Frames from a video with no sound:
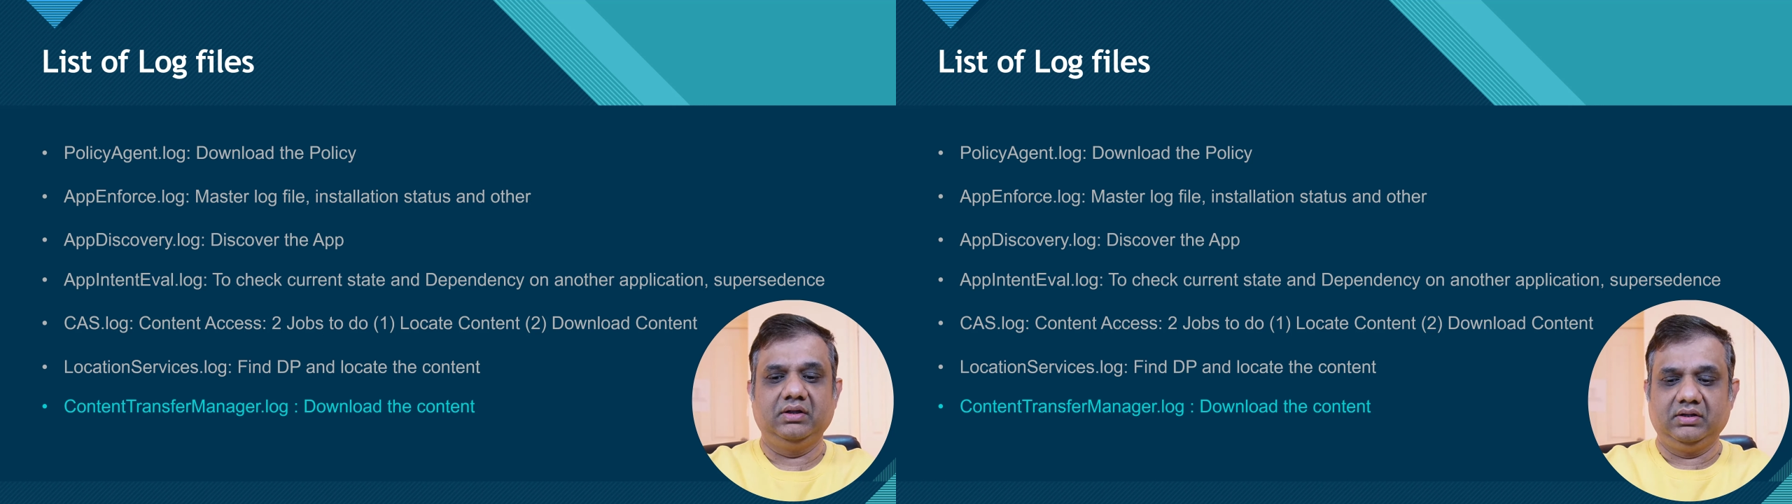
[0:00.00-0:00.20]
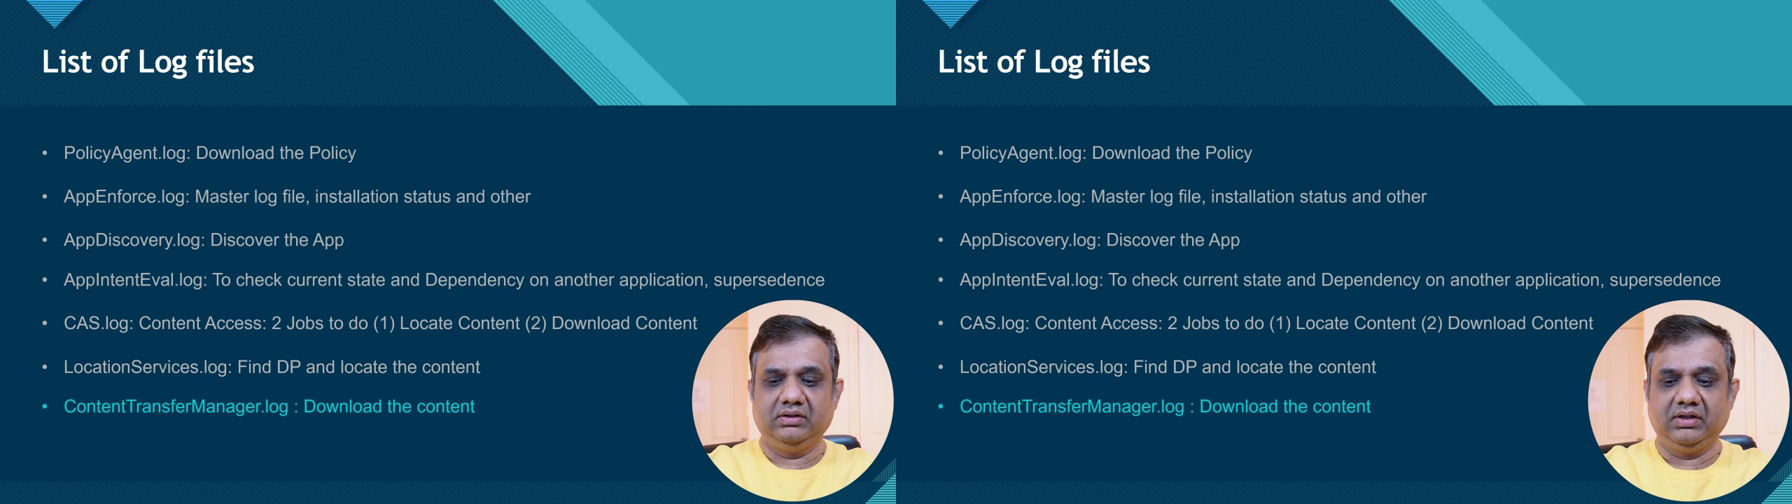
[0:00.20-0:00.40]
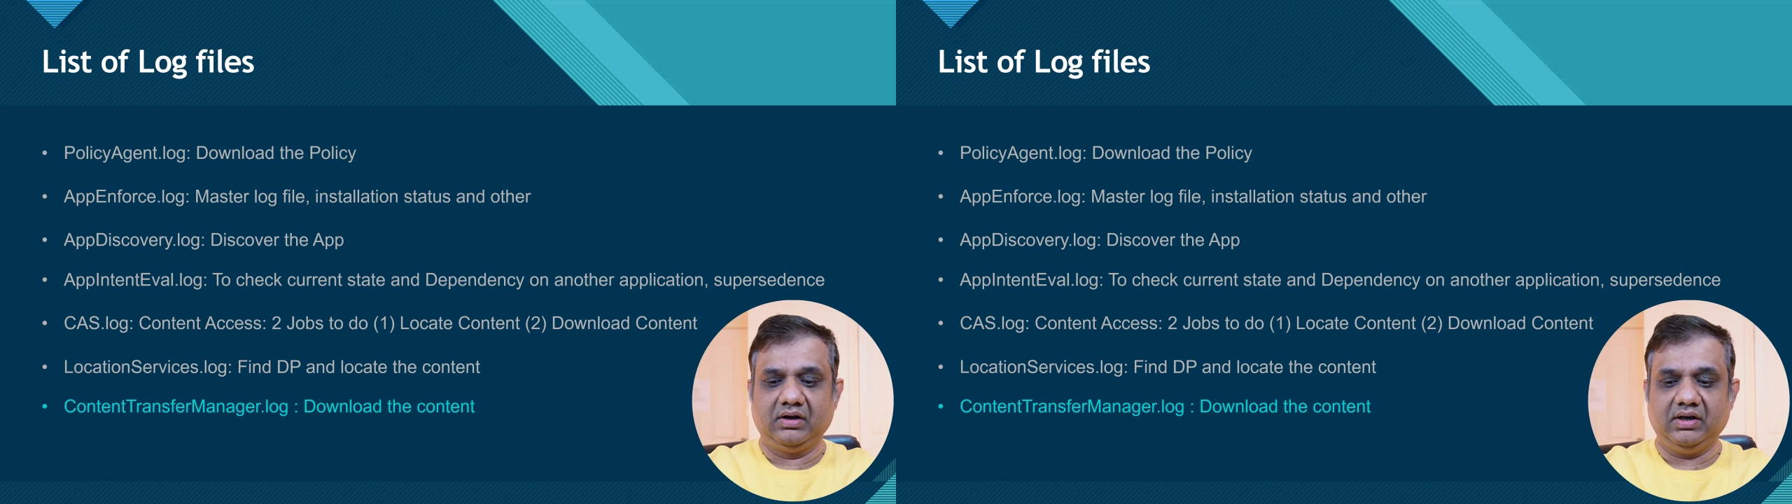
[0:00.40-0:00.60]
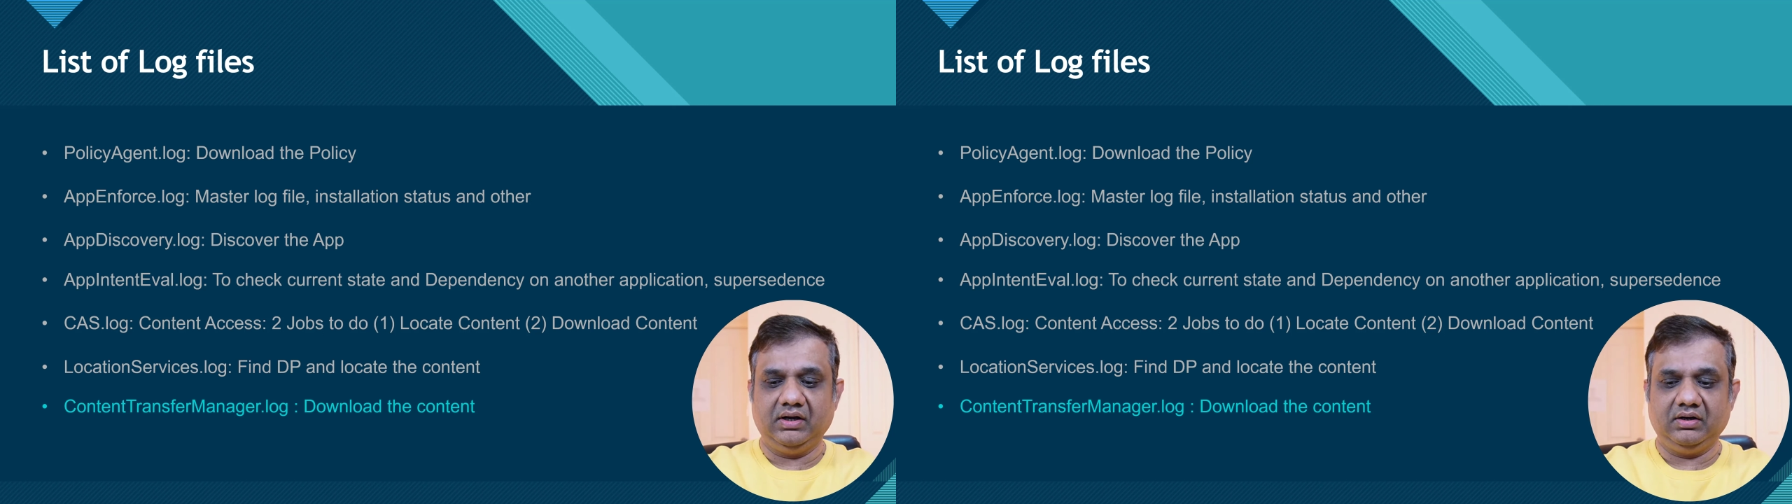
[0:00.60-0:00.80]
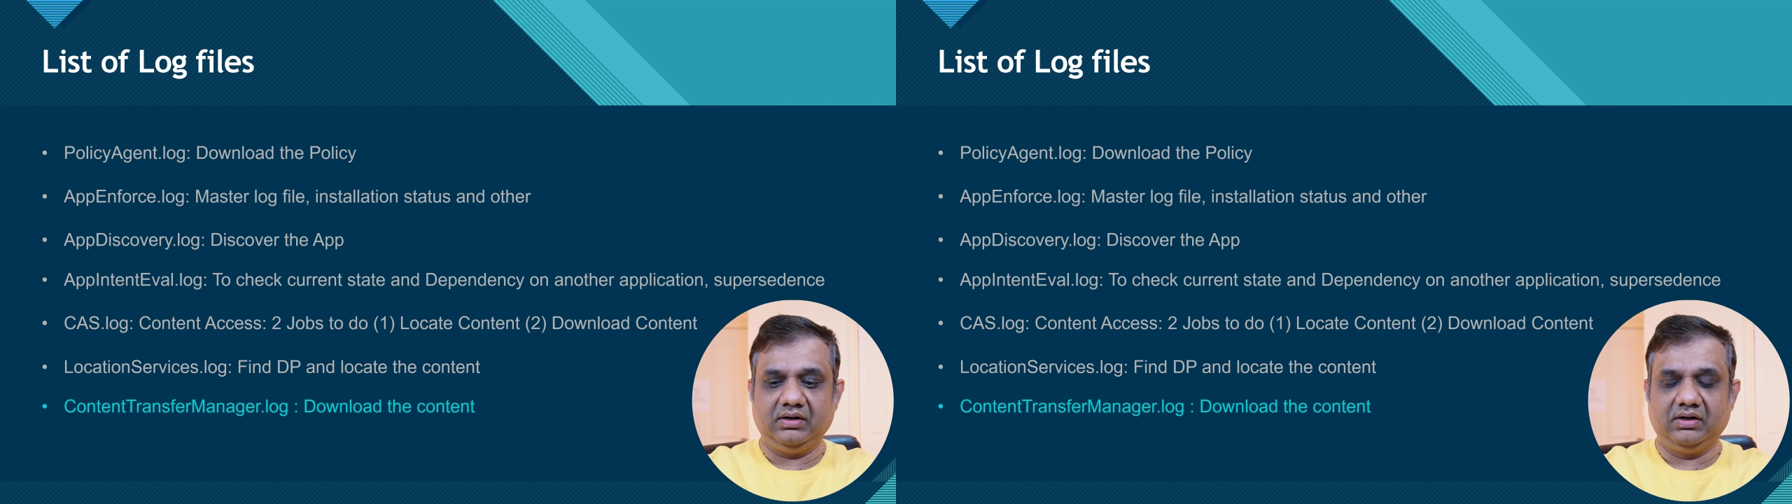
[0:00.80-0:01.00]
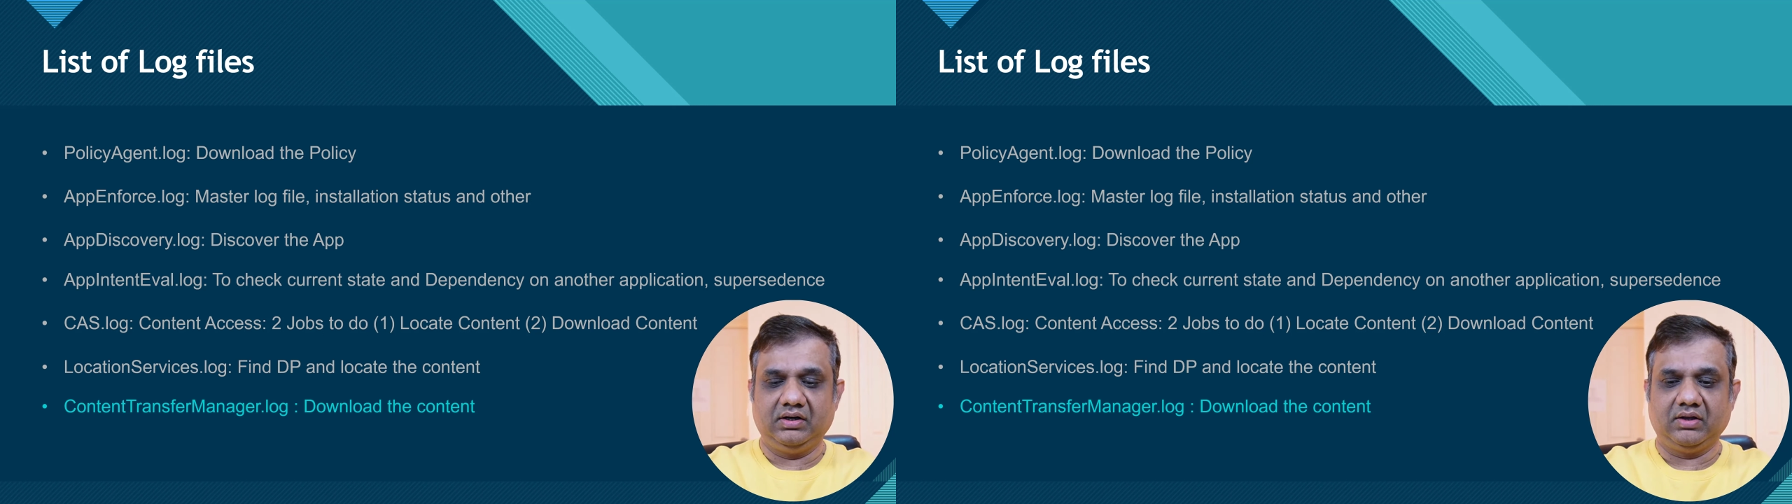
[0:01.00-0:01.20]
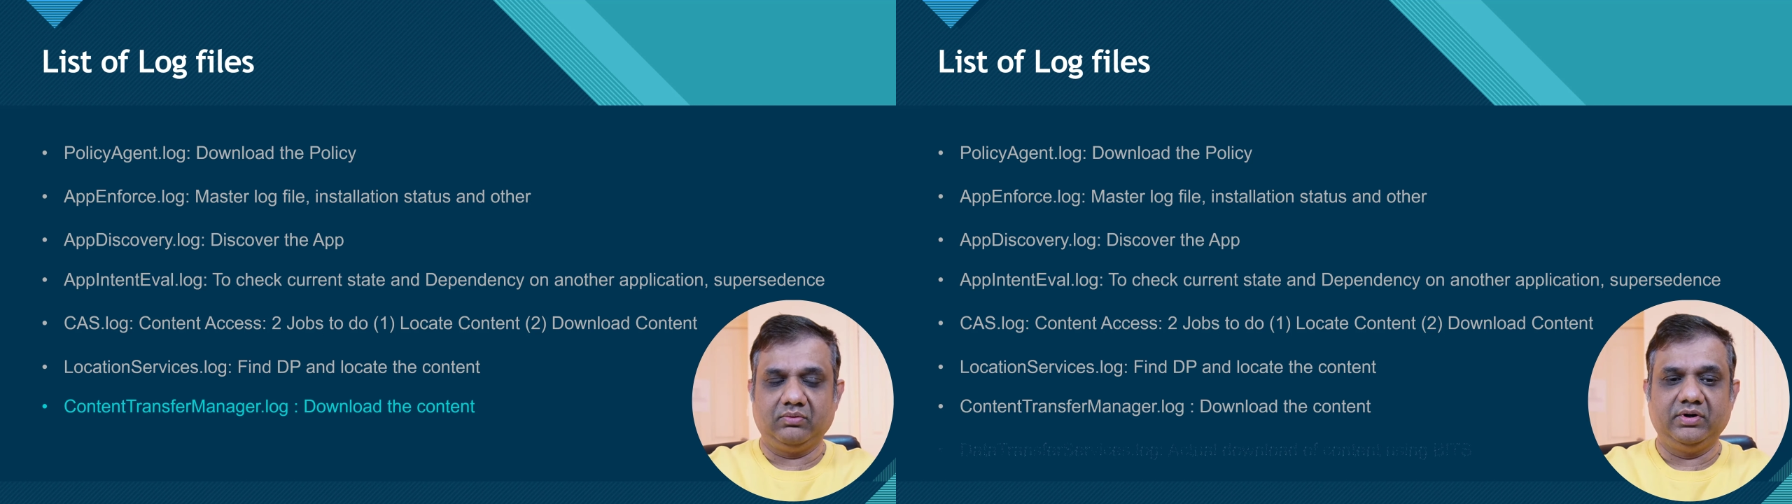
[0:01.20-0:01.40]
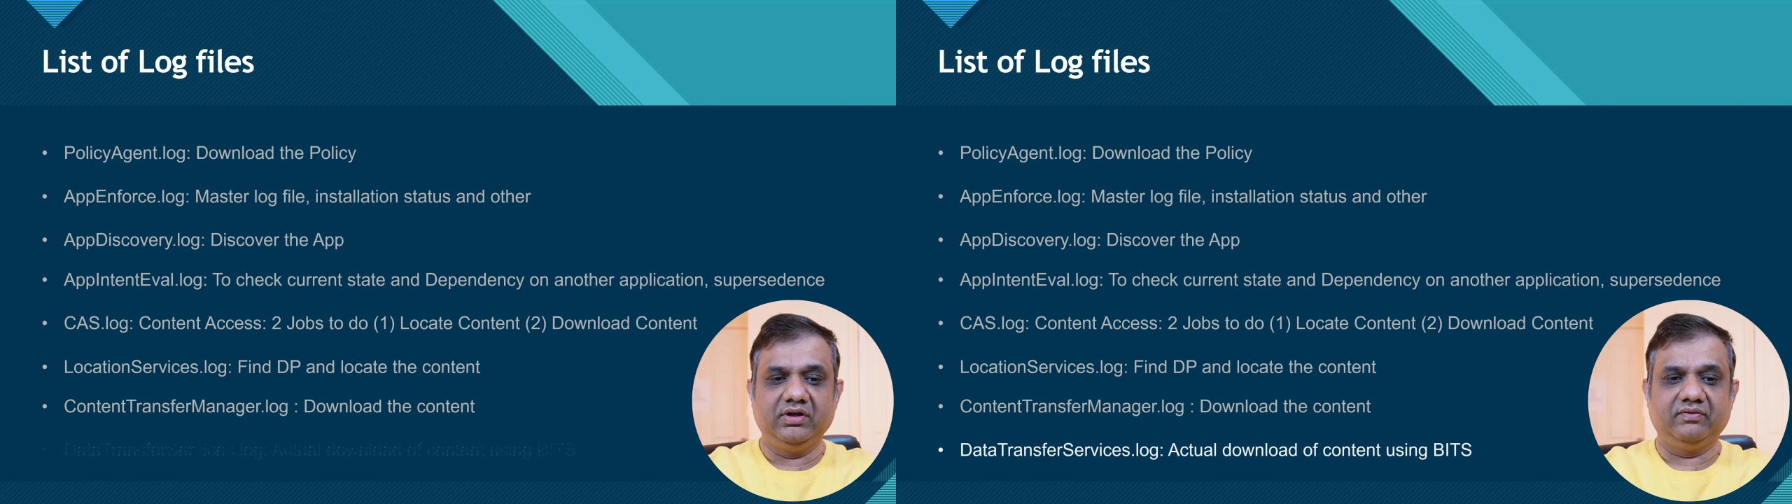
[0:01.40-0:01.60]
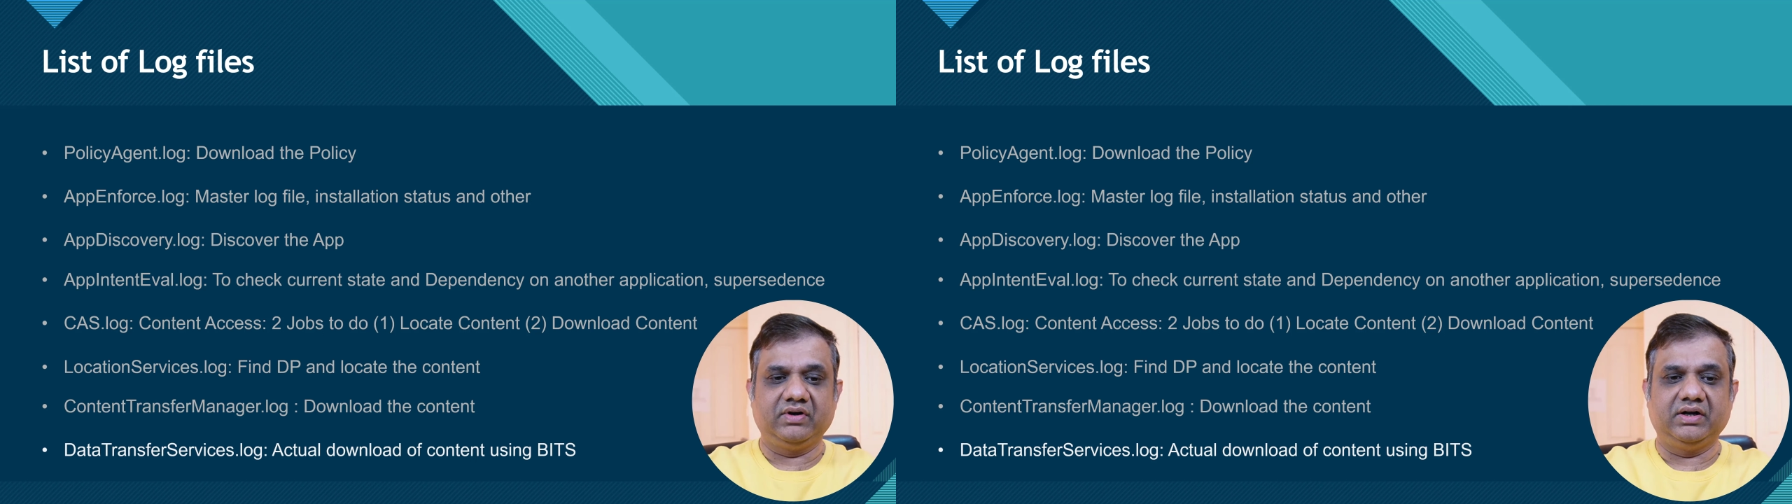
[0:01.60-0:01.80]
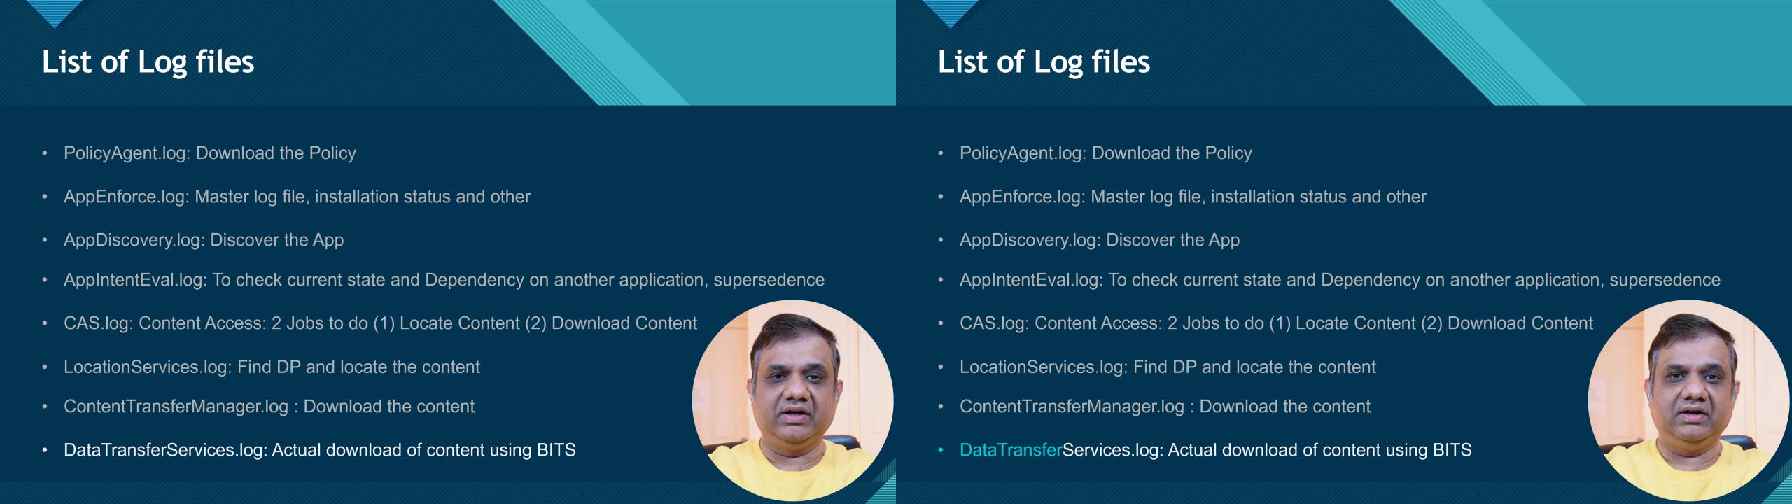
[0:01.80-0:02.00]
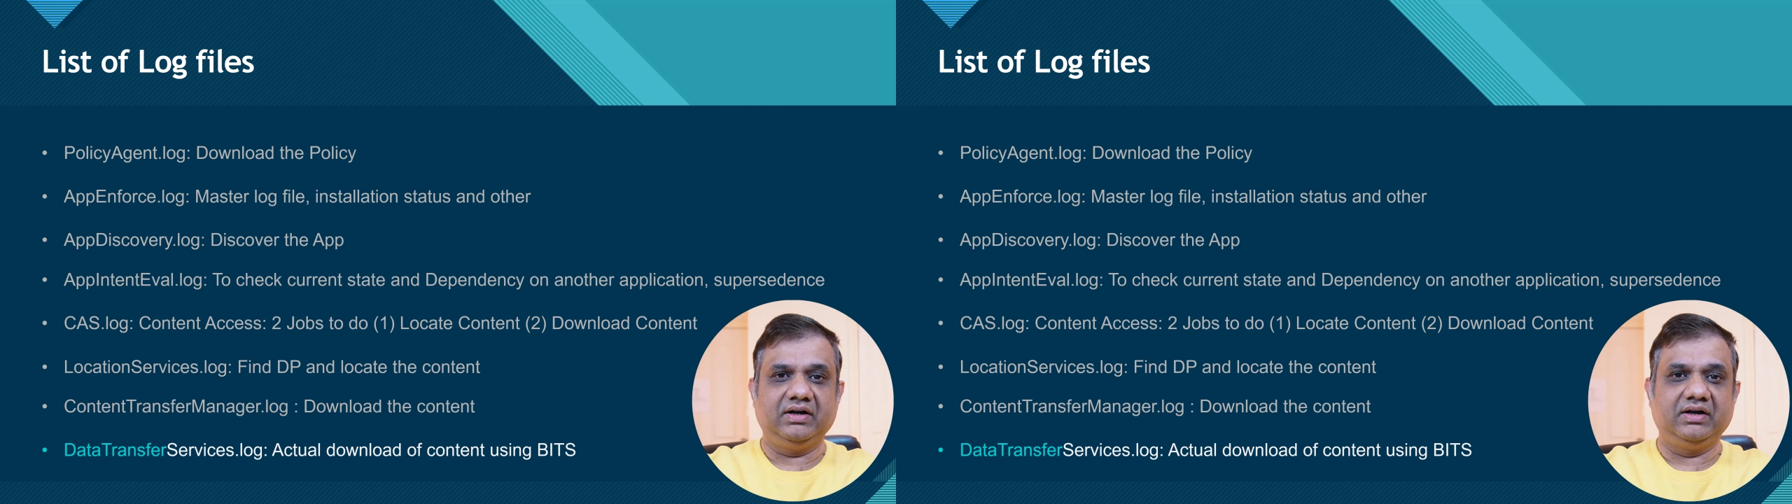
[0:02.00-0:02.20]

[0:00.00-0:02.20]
The real downloading of content